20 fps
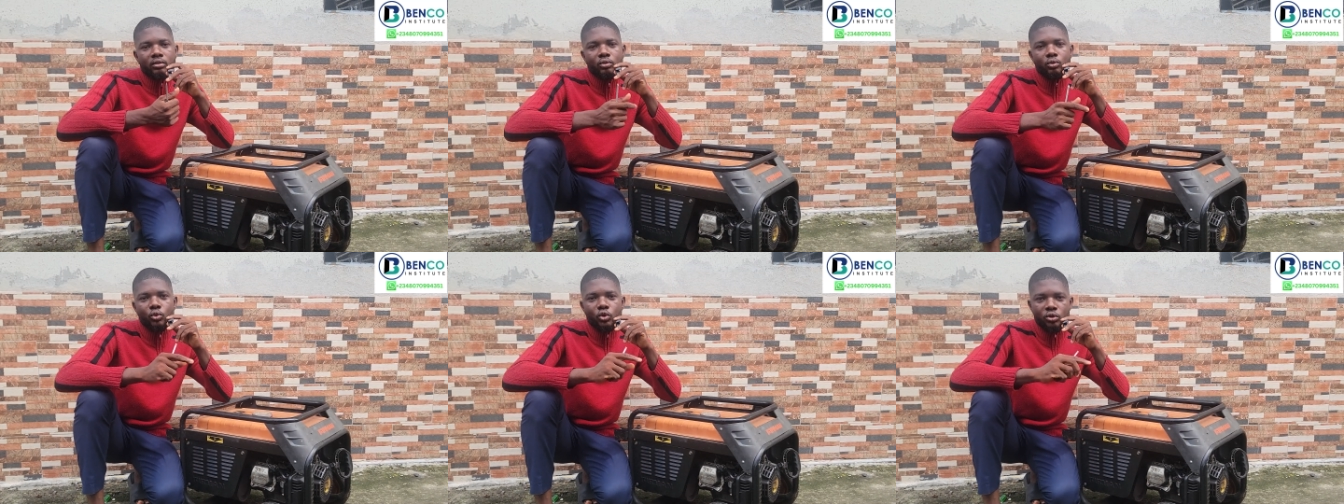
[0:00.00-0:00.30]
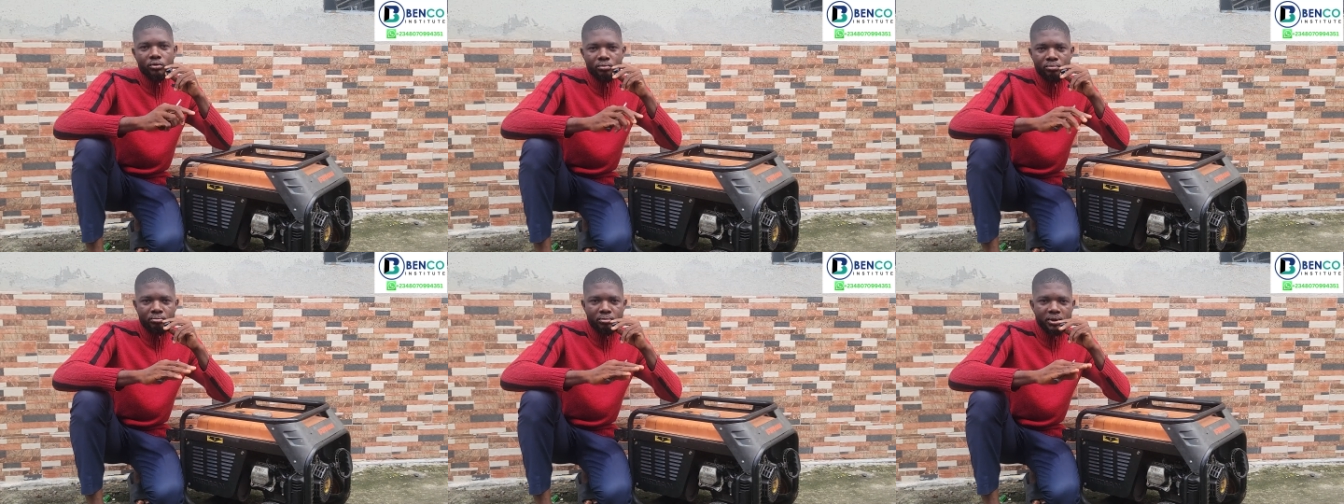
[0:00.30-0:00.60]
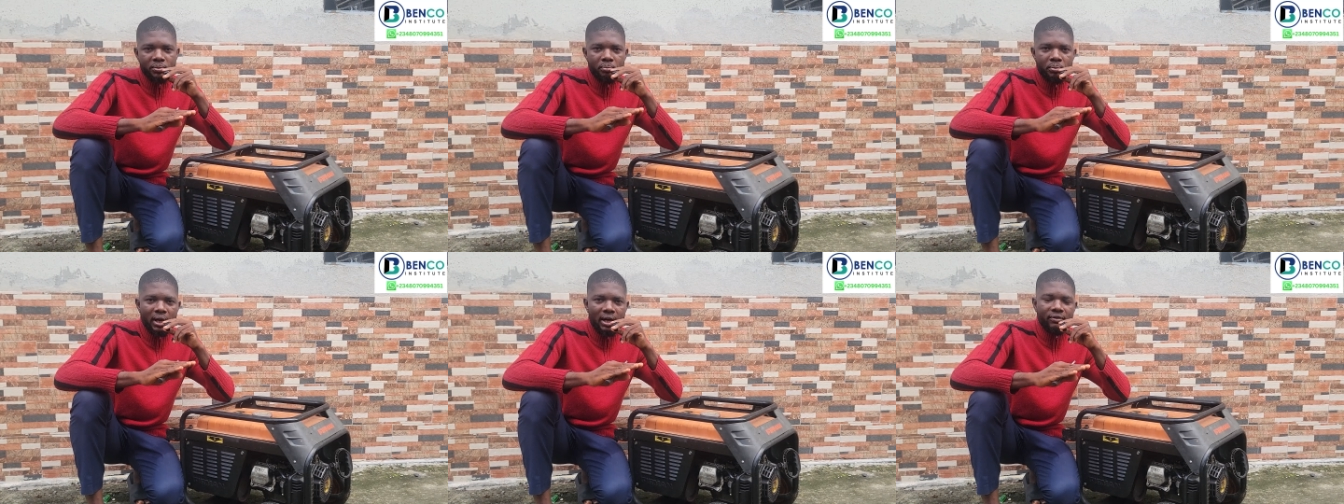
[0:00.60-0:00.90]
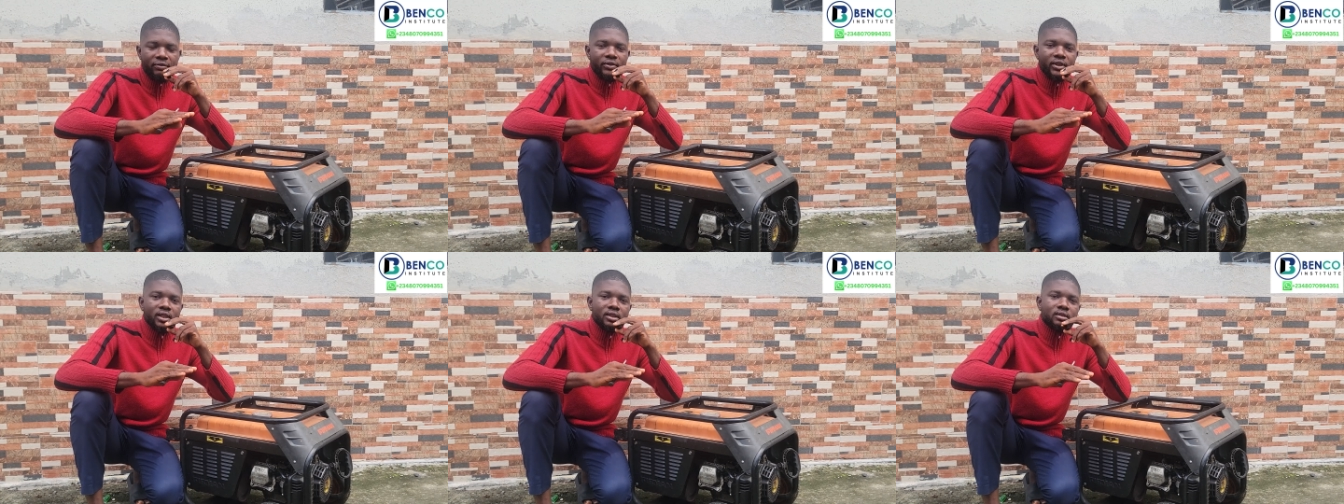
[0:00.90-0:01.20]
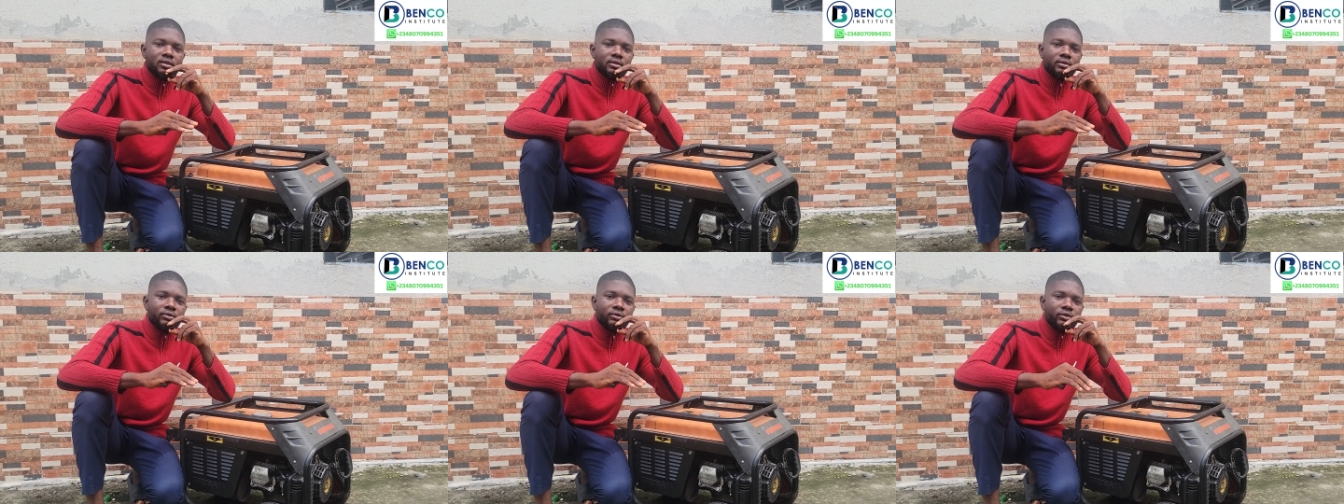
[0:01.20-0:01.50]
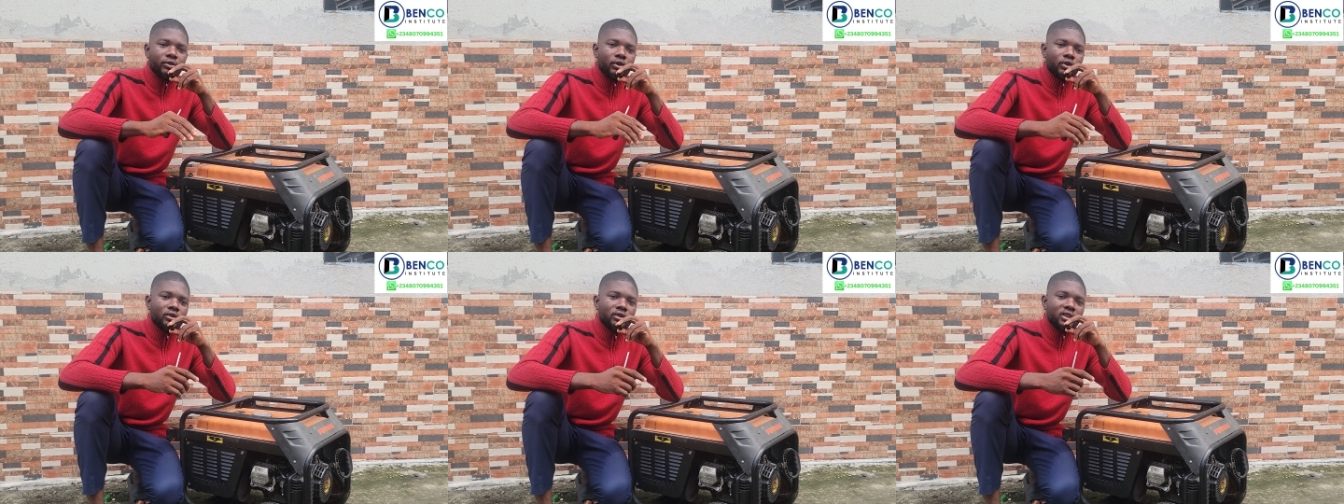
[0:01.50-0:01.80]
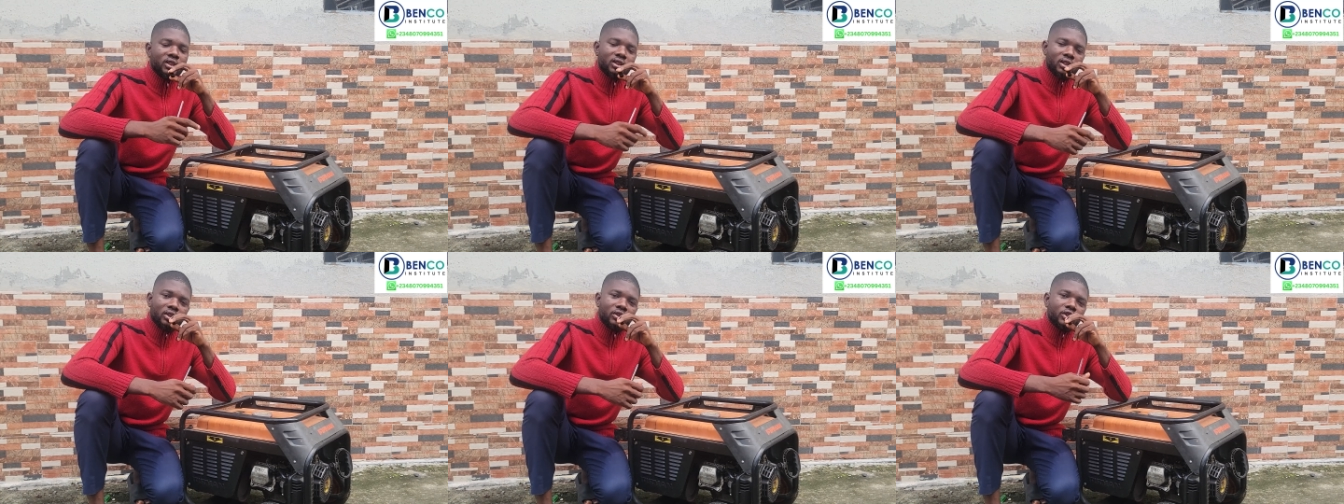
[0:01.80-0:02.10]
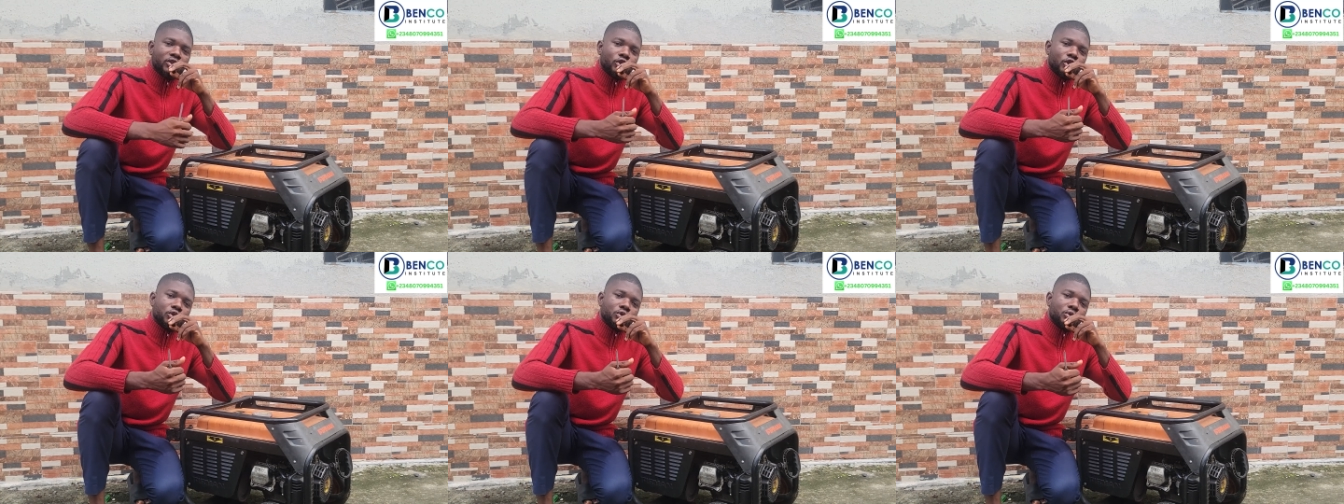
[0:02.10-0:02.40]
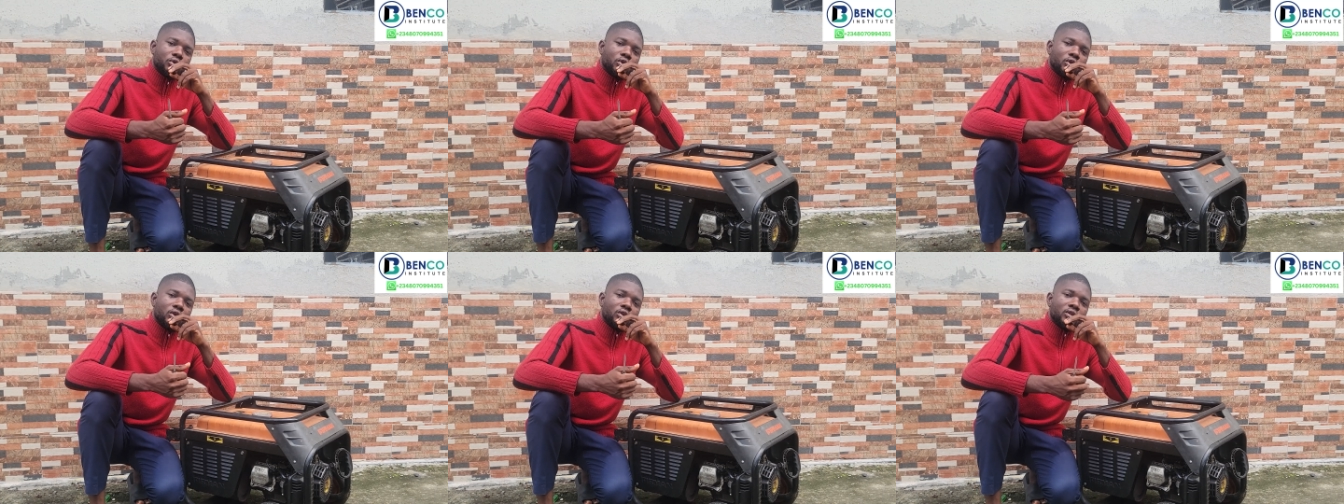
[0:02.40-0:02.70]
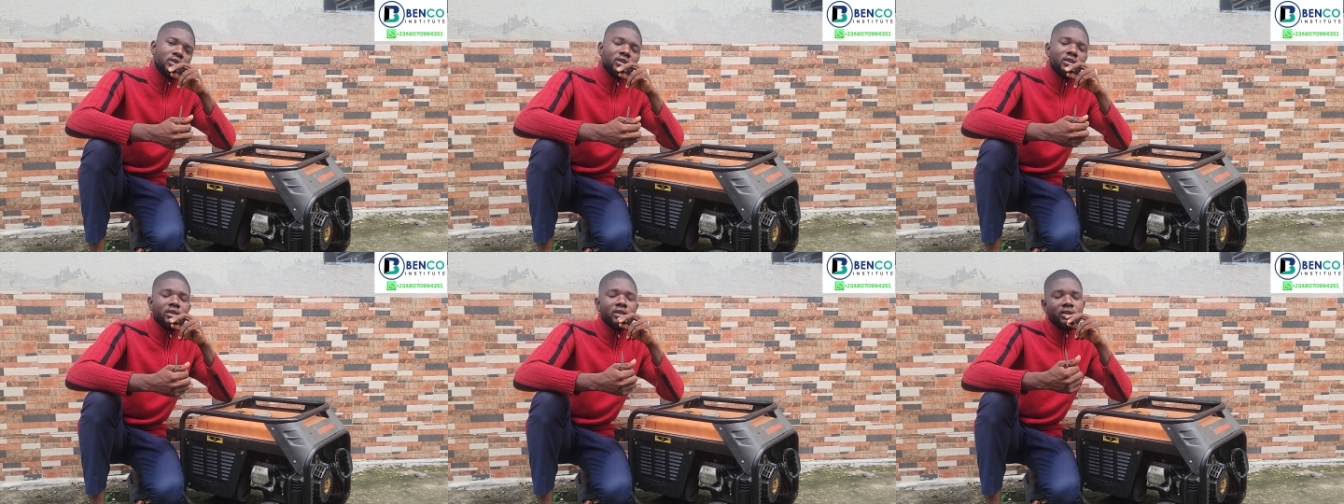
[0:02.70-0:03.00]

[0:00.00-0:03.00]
will be perfect for the generator to run.